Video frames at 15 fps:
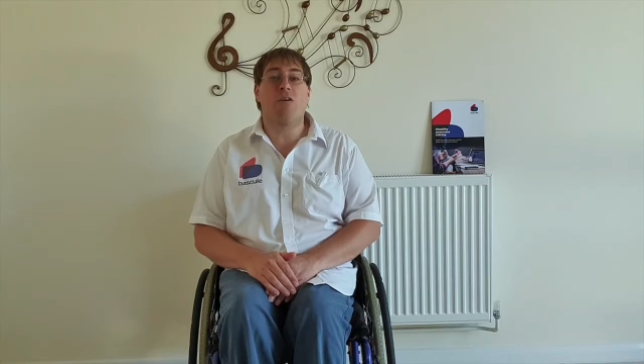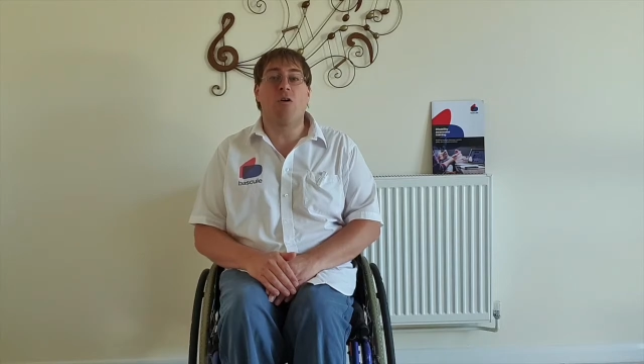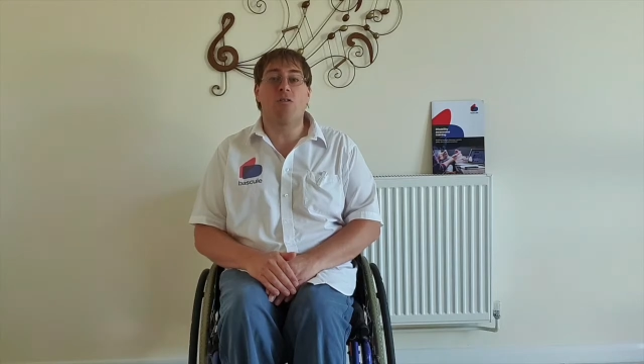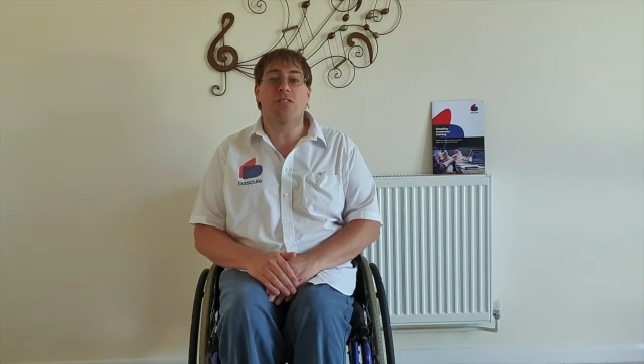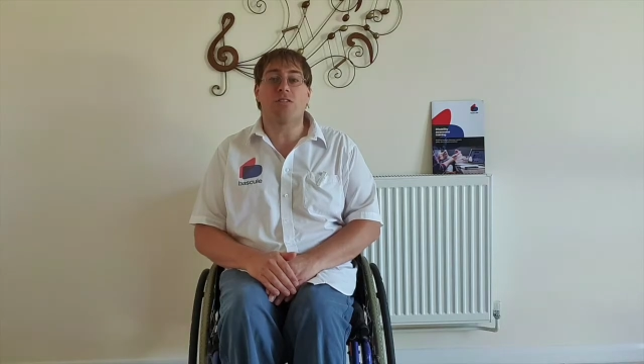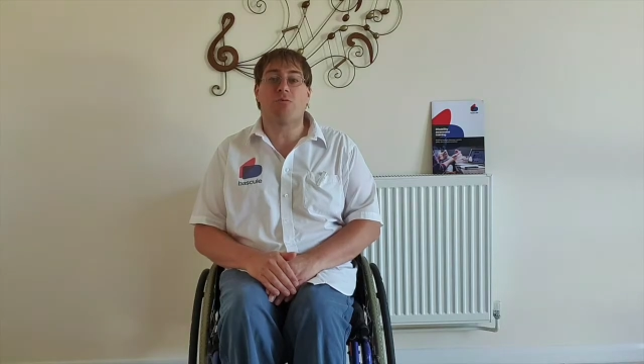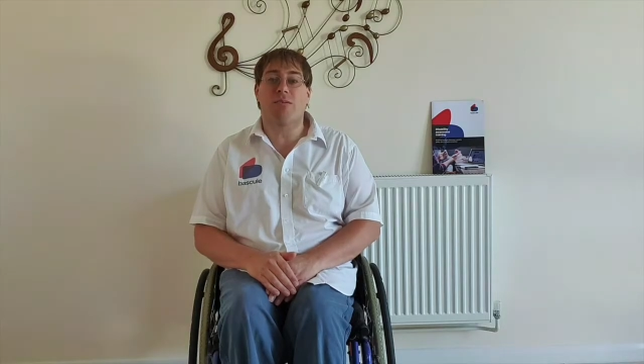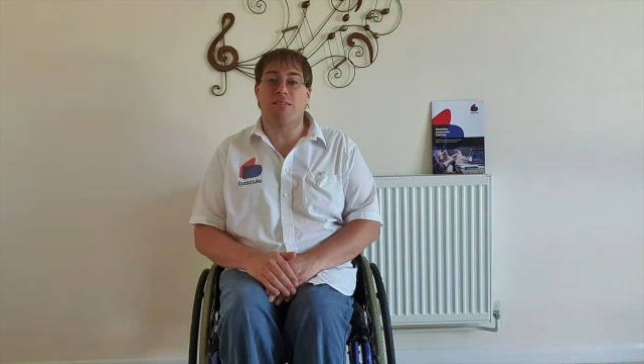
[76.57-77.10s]

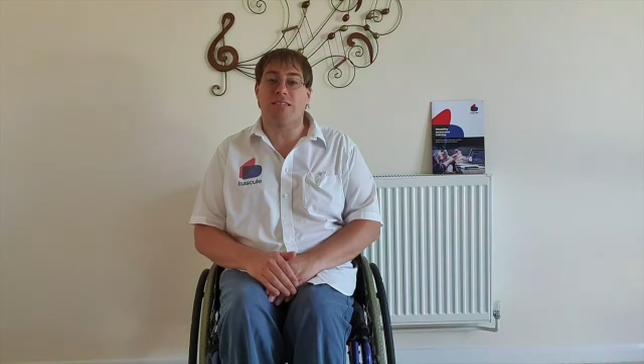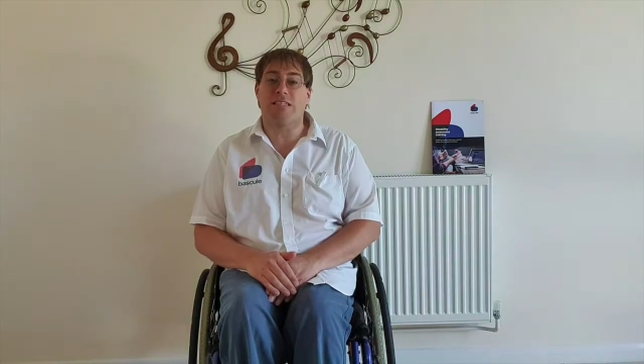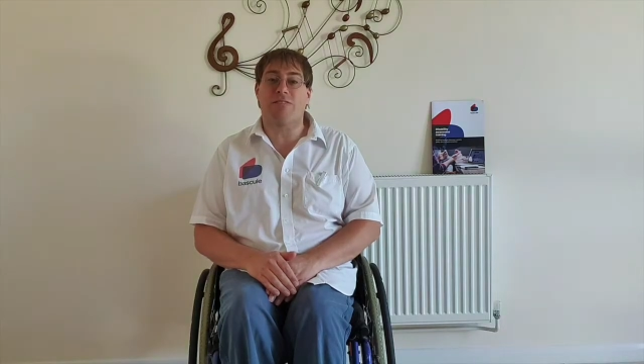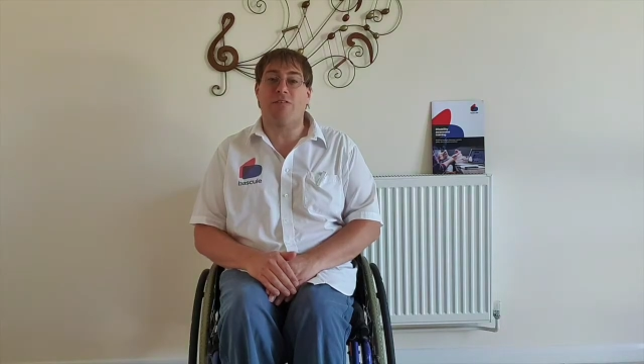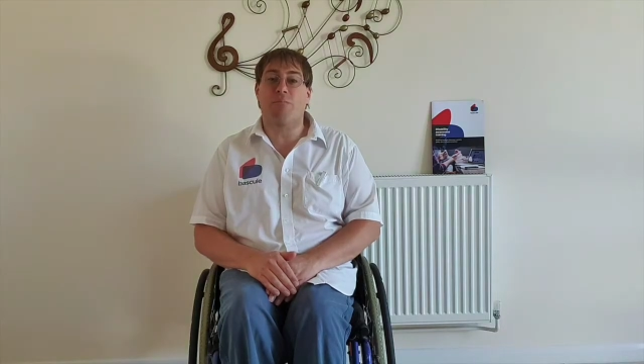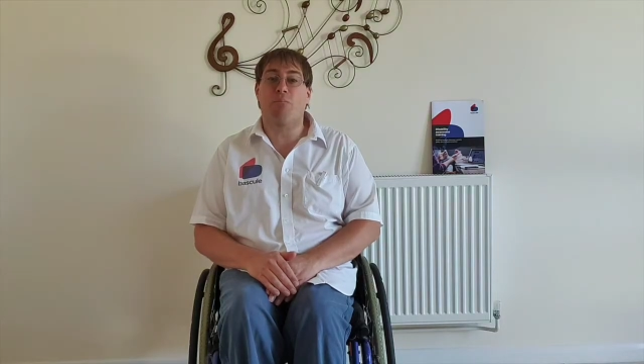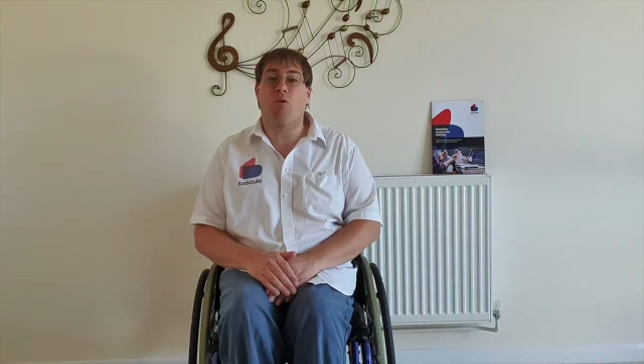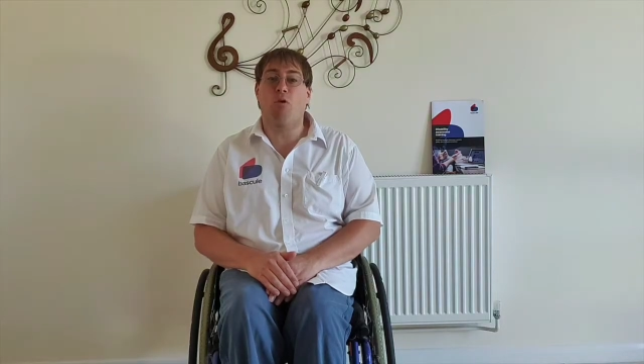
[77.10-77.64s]
consequences
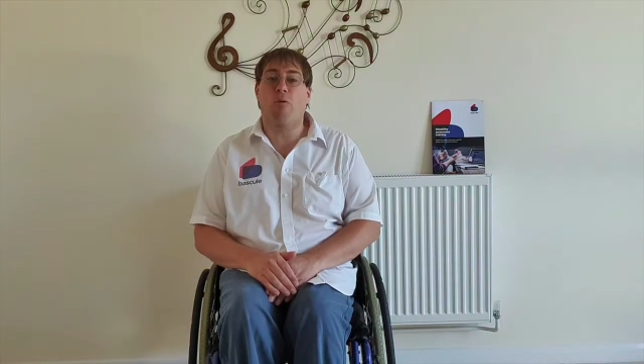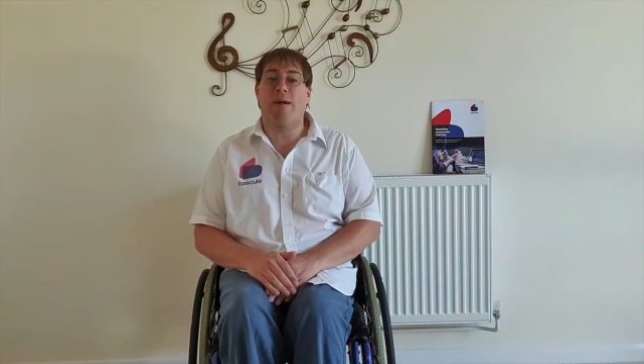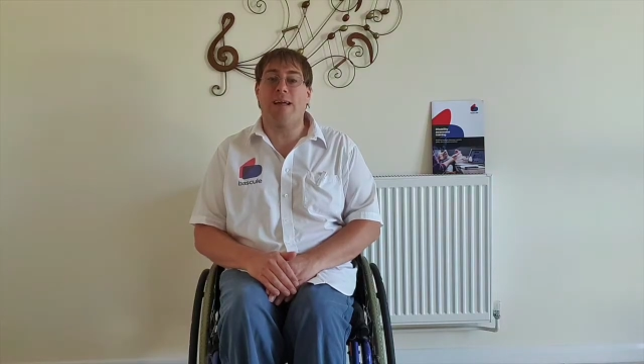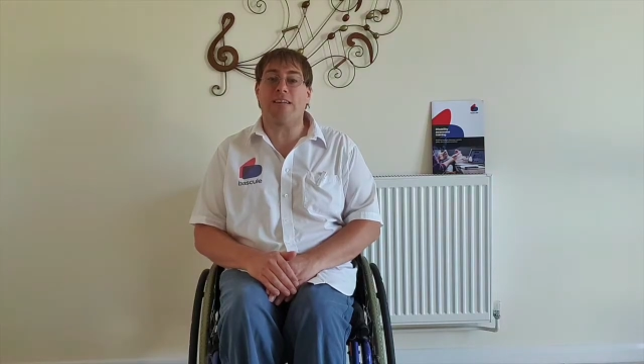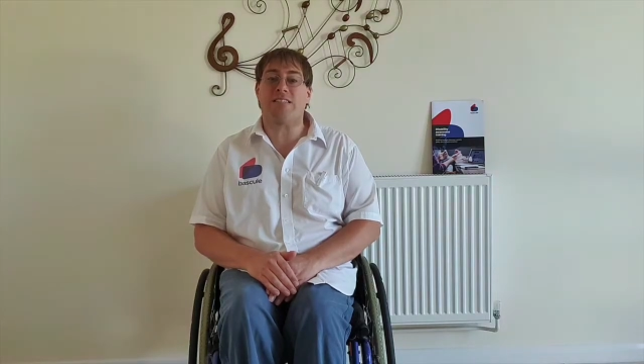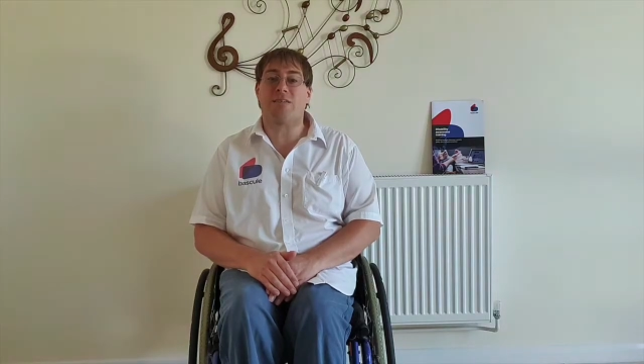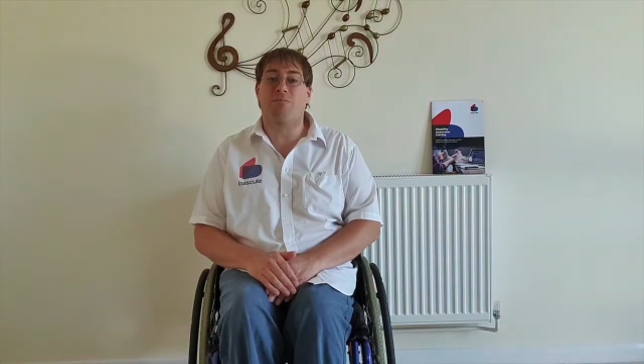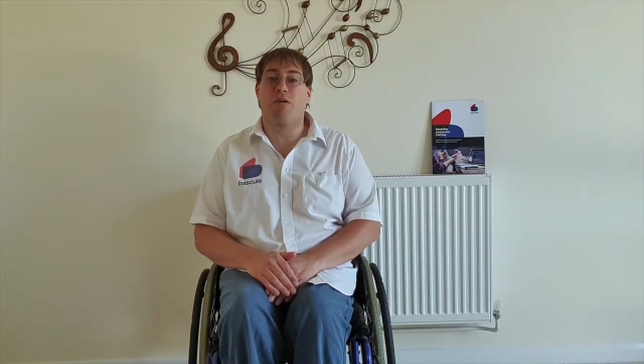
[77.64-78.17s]
of
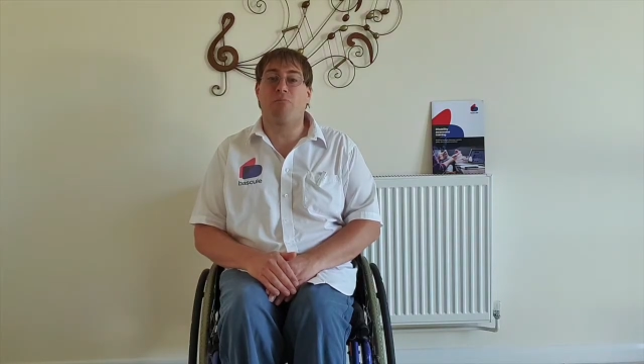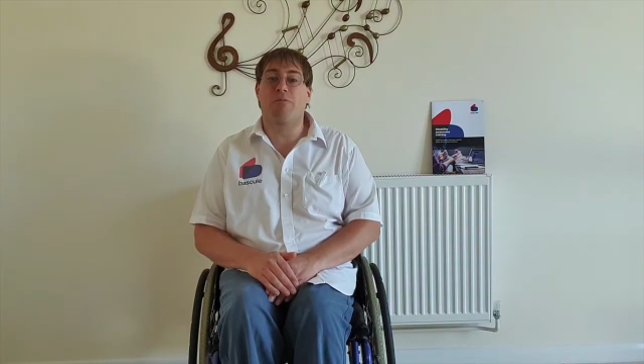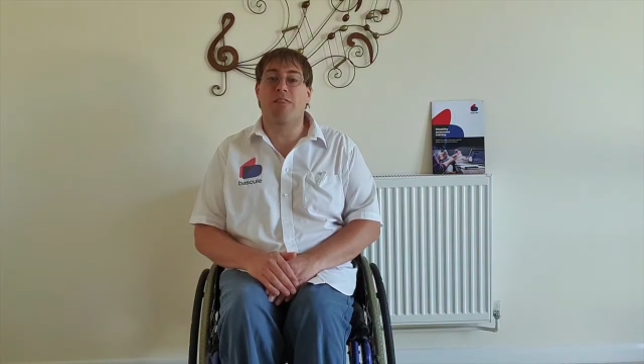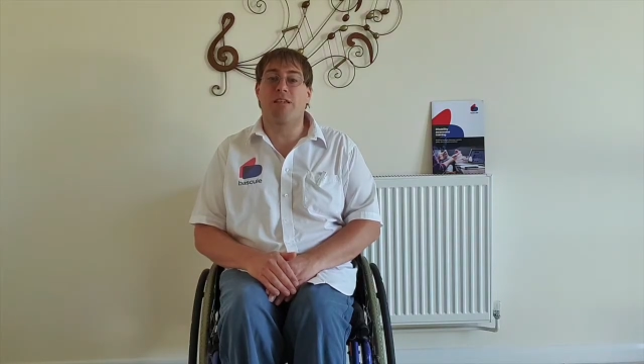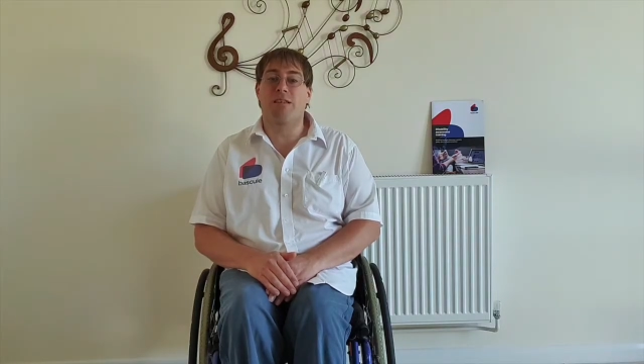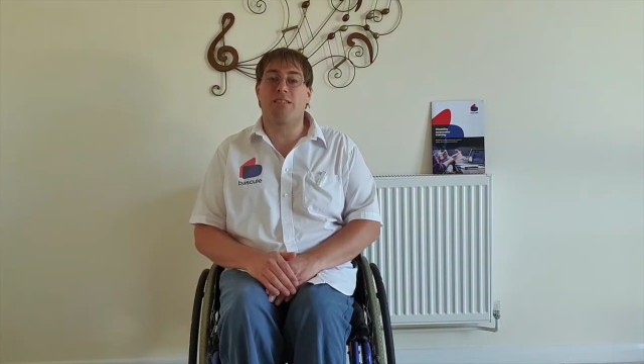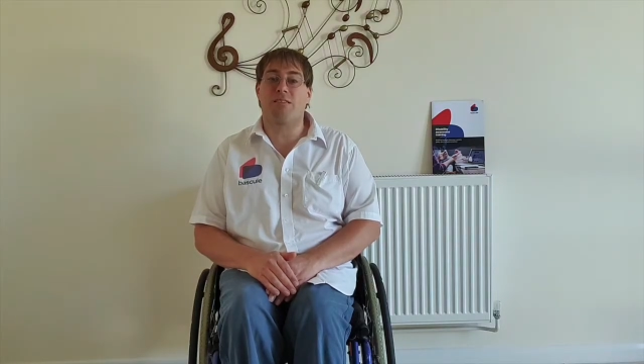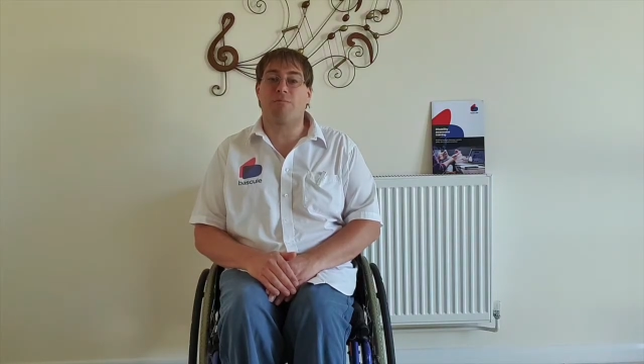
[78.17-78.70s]
employing someone with
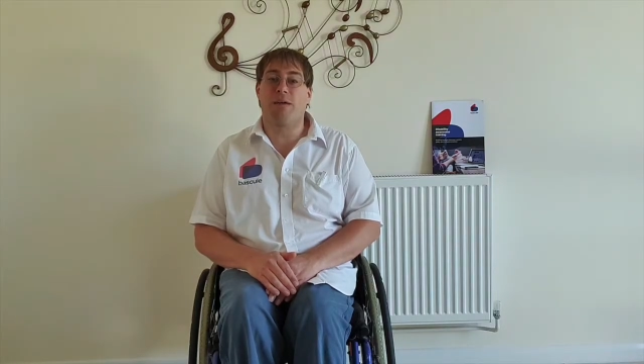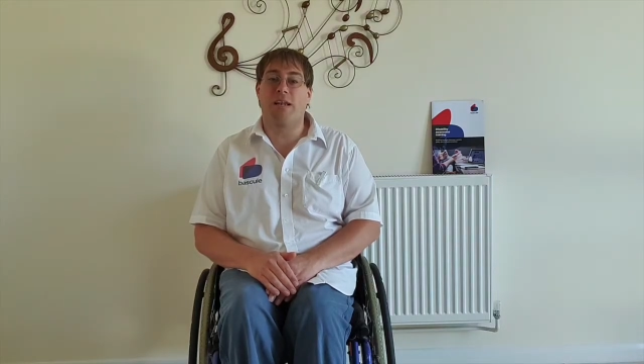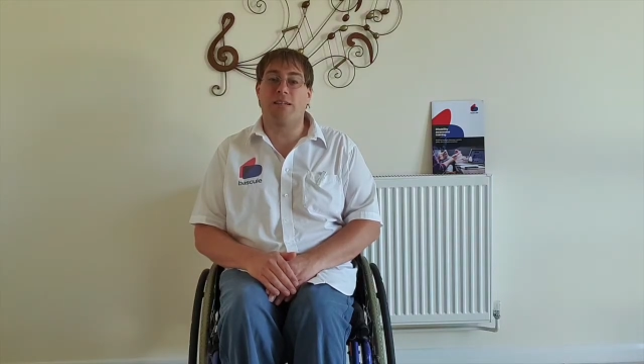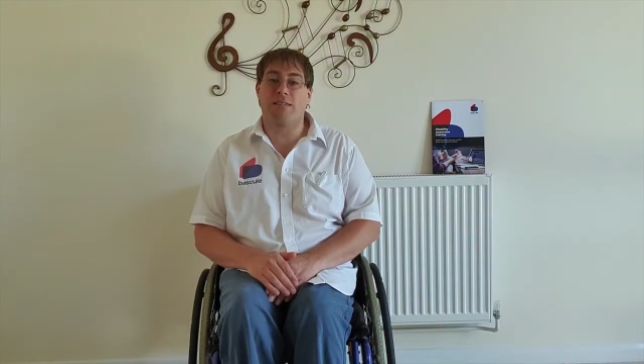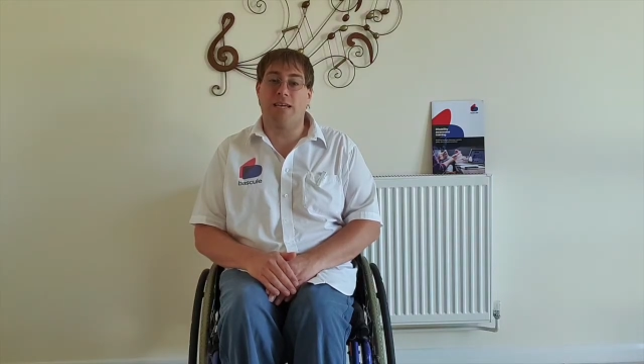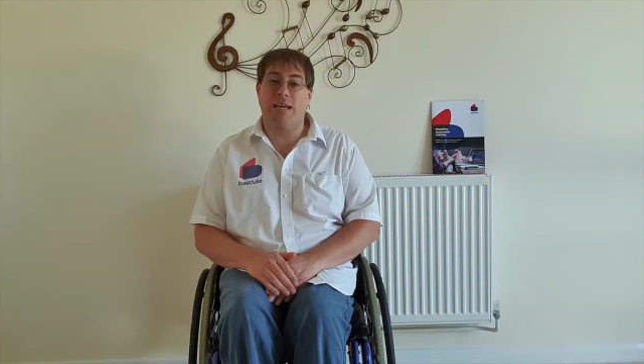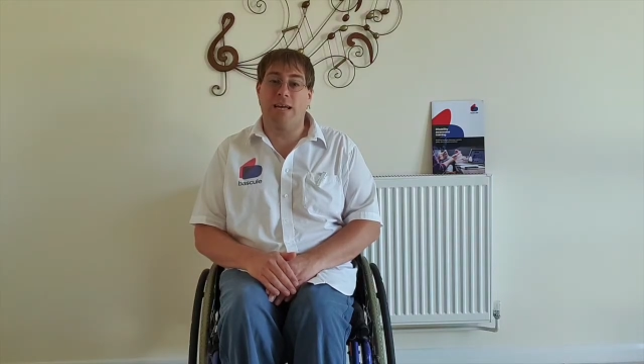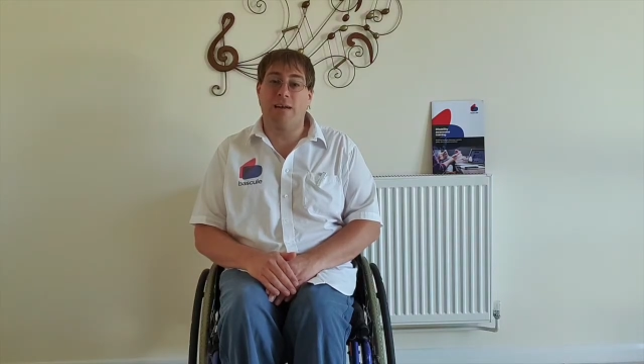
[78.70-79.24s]
a
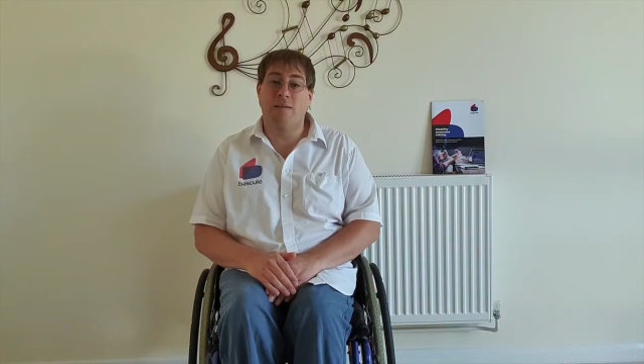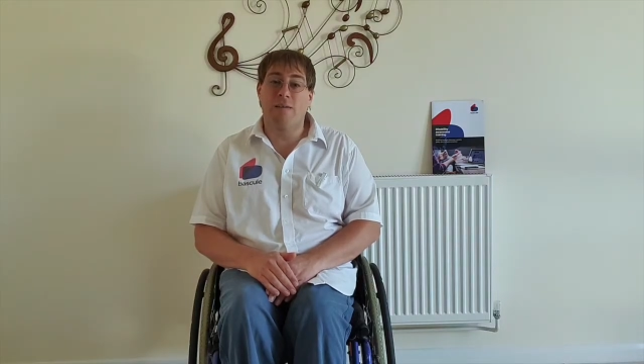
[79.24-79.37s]
disability.